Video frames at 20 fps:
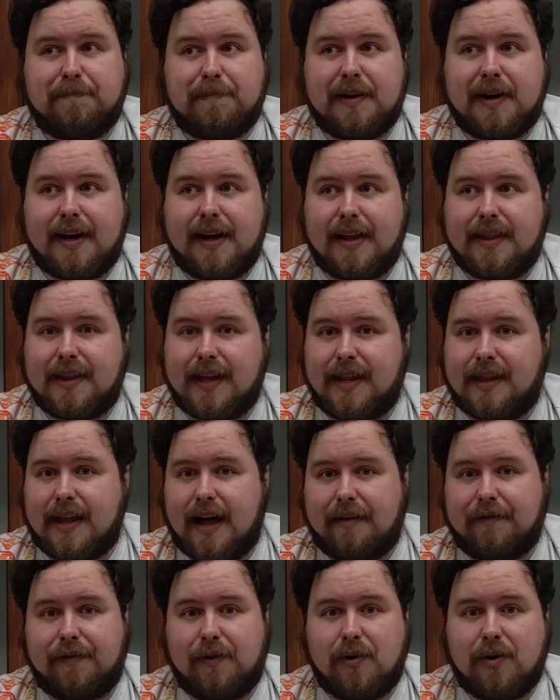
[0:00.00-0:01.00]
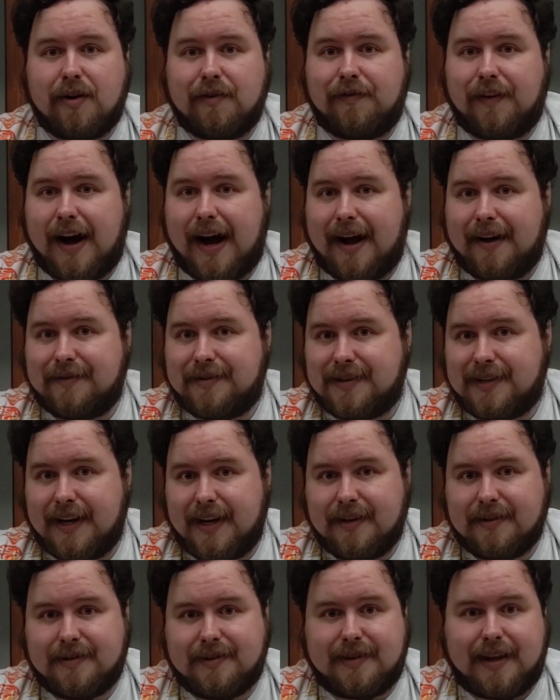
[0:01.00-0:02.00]
but then that 4, 5,
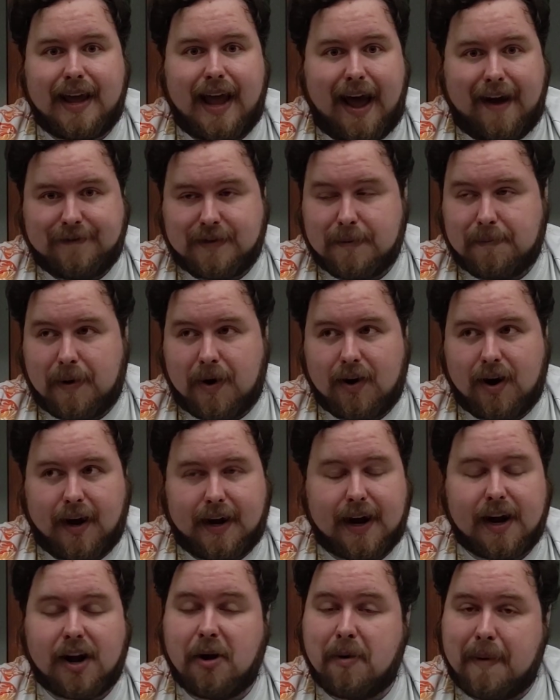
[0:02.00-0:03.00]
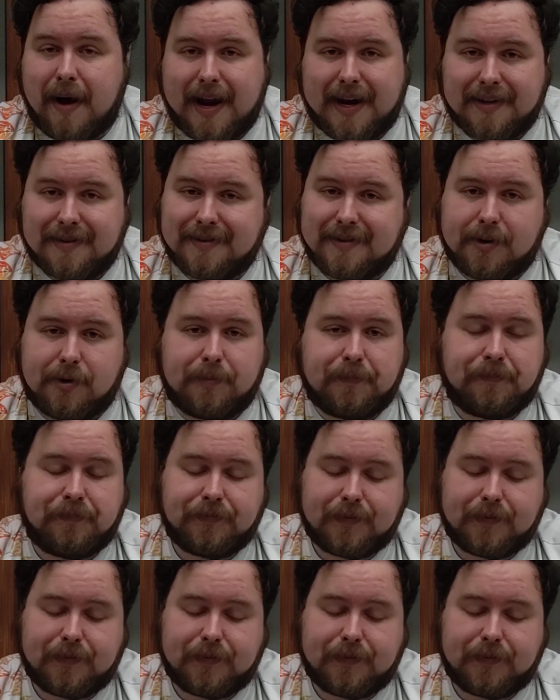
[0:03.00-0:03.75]
6, they have to Bardock and go -2.